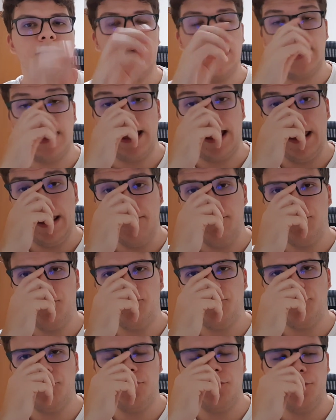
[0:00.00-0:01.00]
I
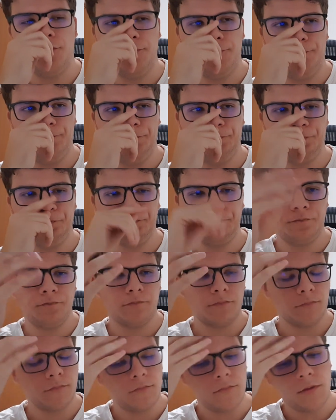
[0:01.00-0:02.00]
prefer
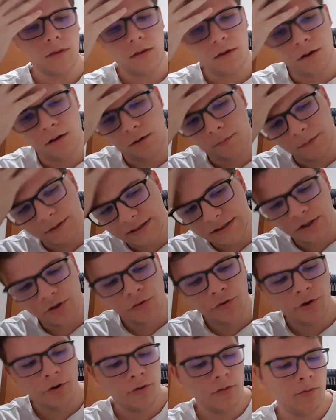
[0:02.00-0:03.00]
the
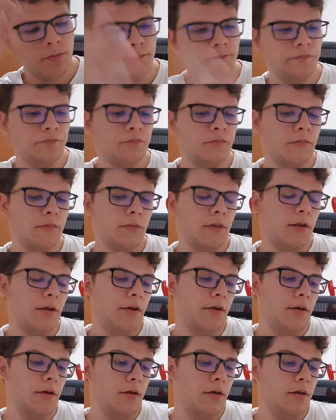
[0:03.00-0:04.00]
studio
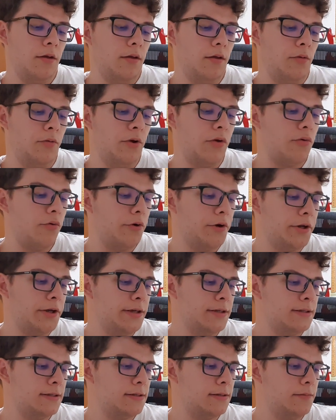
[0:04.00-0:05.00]

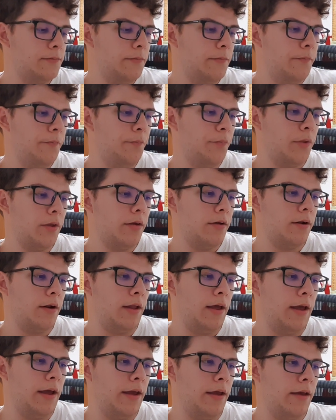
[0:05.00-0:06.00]
recordings,
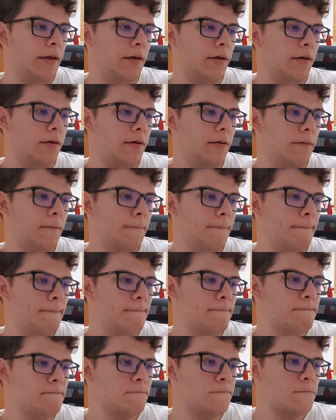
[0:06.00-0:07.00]
like
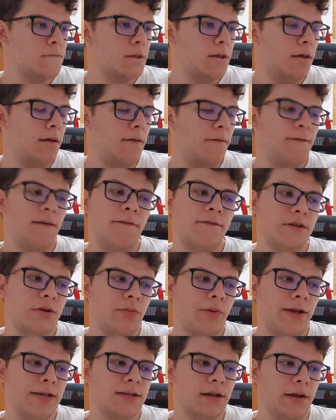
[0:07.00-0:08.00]
50
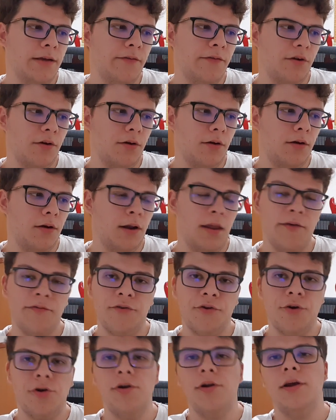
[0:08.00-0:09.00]
Ways to Leave Your
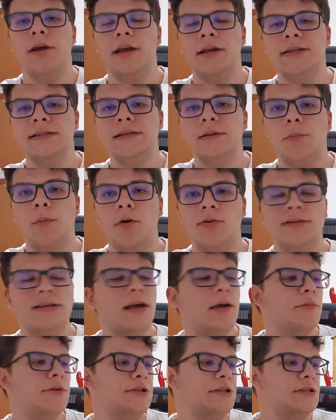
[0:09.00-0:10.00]
Lover. It's a Paul
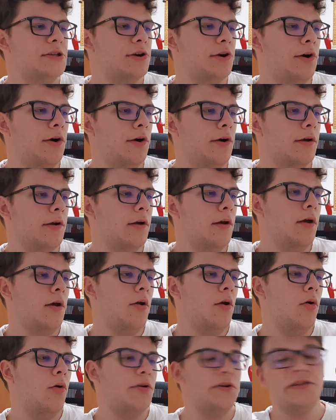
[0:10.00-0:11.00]
Simon song,
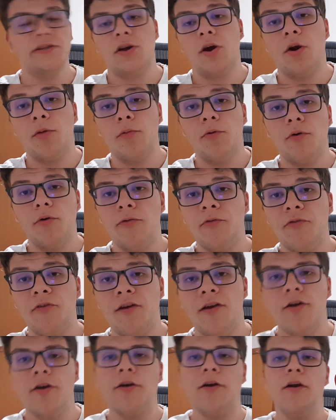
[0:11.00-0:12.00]
or Scarborough
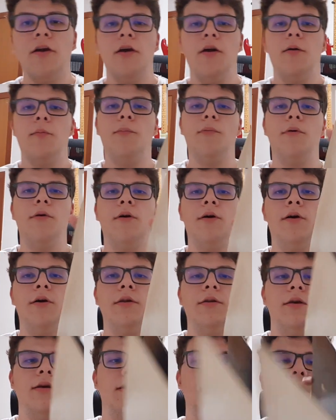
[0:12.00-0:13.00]
Fair, but